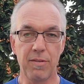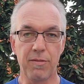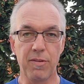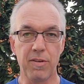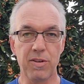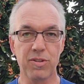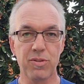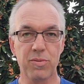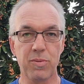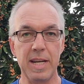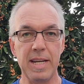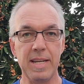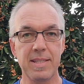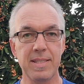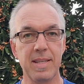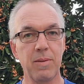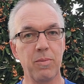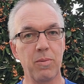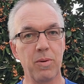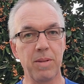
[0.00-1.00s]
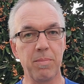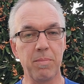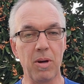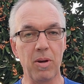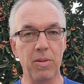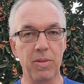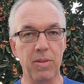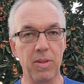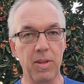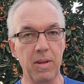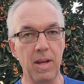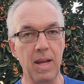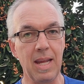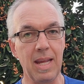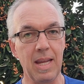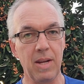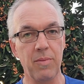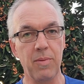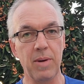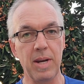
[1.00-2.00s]
The first race, he won both the
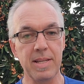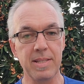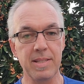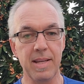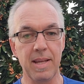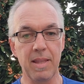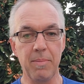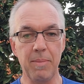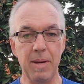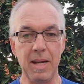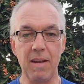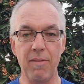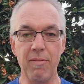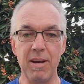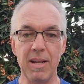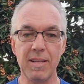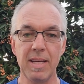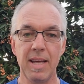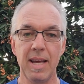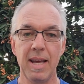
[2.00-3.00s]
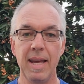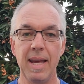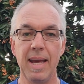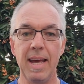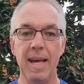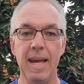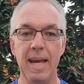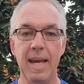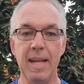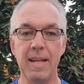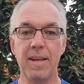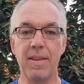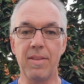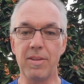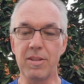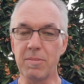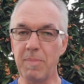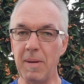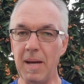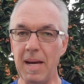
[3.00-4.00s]
heat race and the main event. And
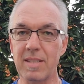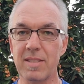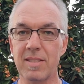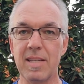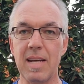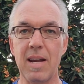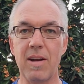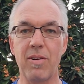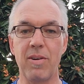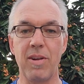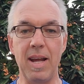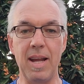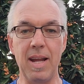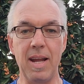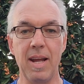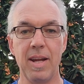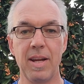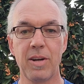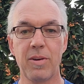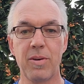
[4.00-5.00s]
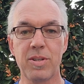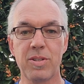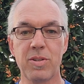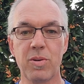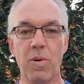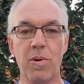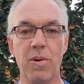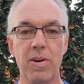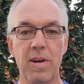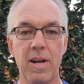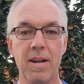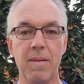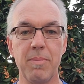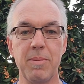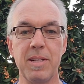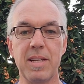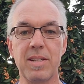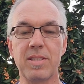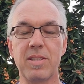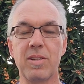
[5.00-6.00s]
this past Saturday, Chris Corder out
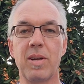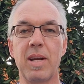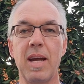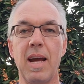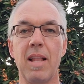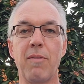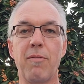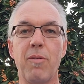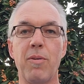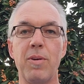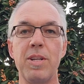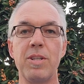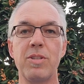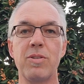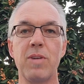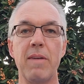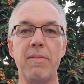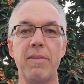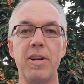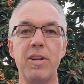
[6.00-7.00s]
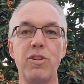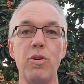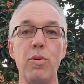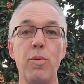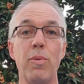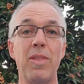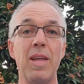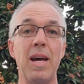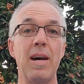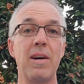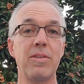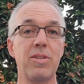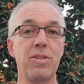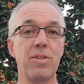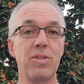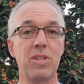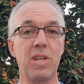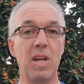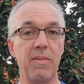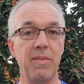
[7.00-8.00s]
of Modesto, California, driving a
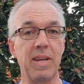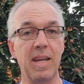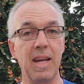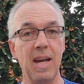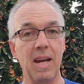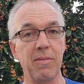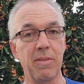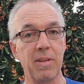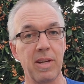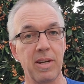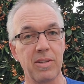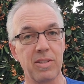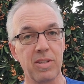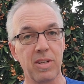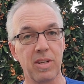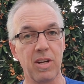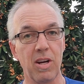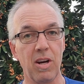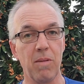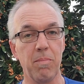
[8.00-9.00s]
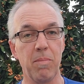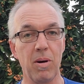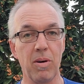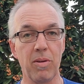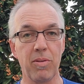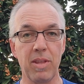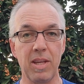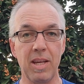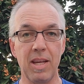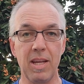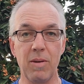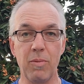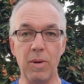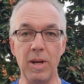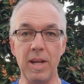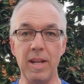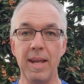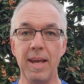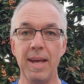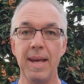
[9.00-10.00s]
2000 Chevy Cavalier, took home both the heat
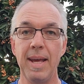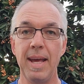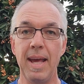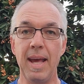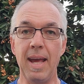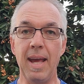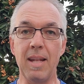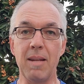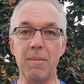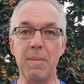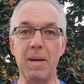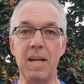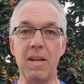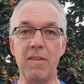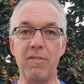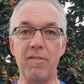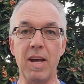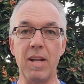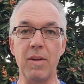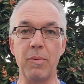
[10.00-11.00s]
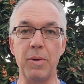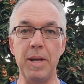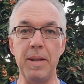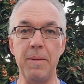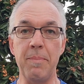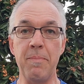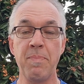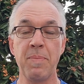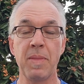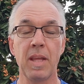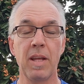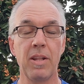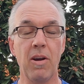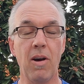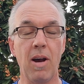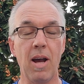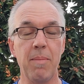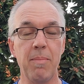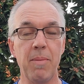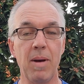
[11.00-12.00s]
win and the main event win.
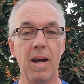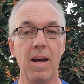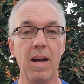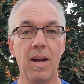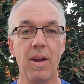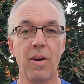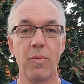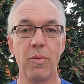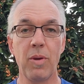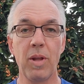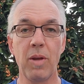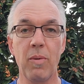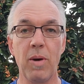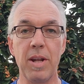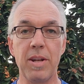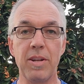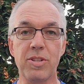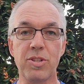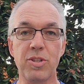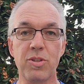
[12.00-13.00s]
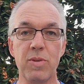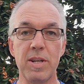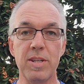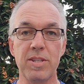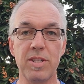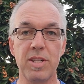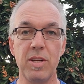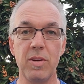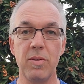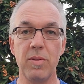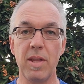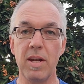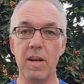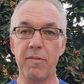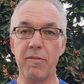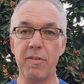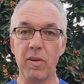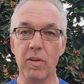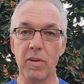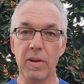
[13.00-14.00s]
Now, I'm really wanting to stress to you that
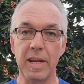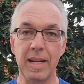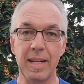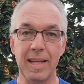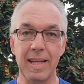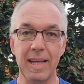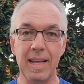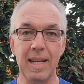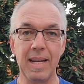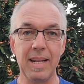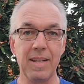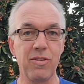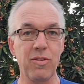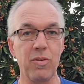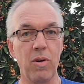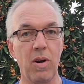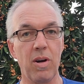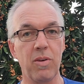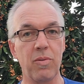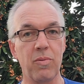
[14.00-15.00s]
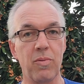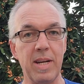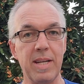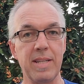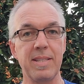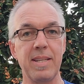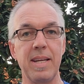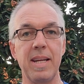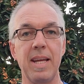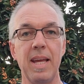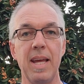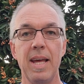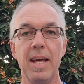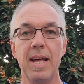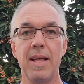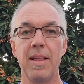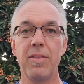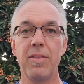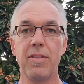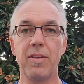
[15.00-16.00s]
if you're looking to get into racing,
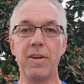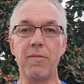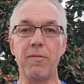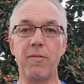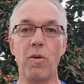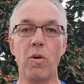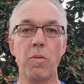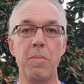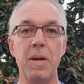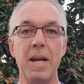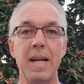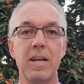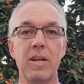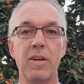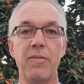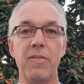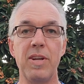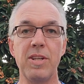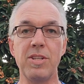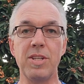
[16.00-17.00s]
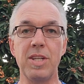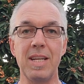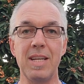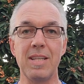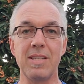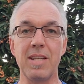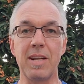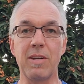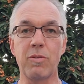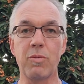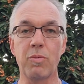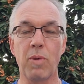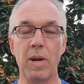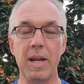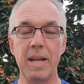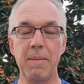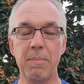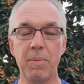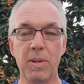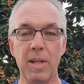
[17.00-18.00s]
the four banger division is a
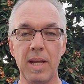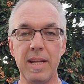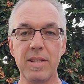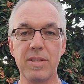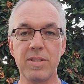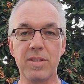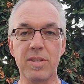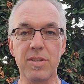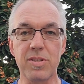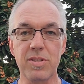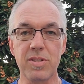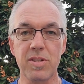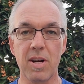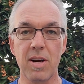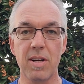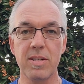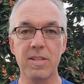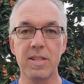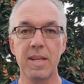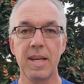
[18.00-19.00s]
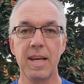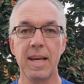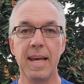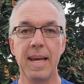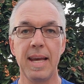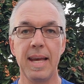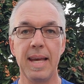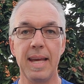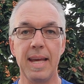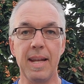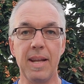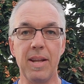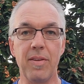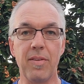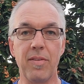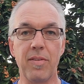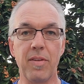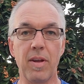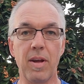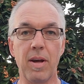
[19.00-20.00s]
great place to start. It
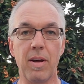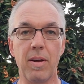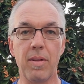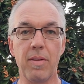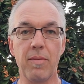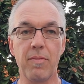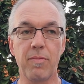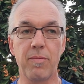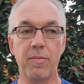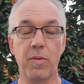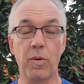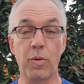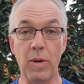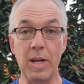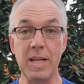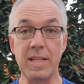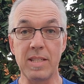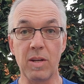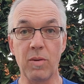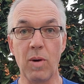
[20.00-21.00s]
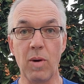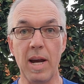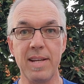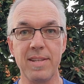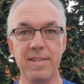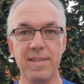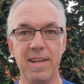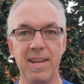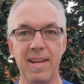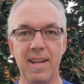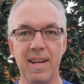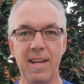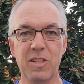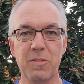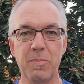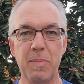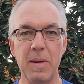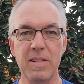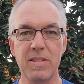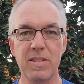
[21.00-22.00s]
is, for racing wise,
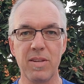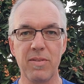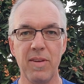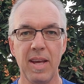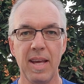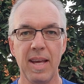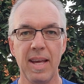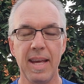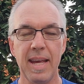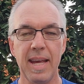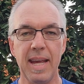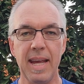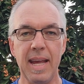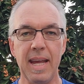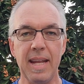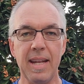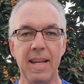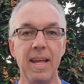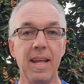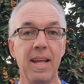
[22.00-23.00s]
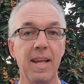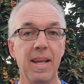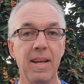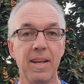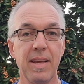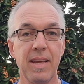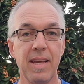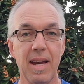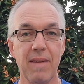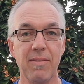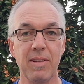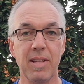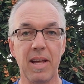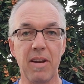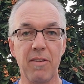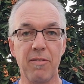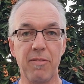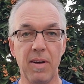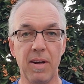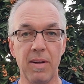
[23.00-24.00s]
inexpensive, and you have a
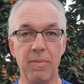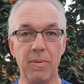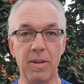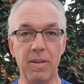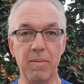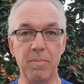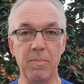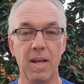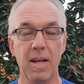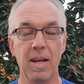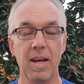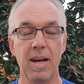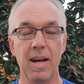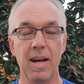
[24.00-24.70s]
lot of fun with them.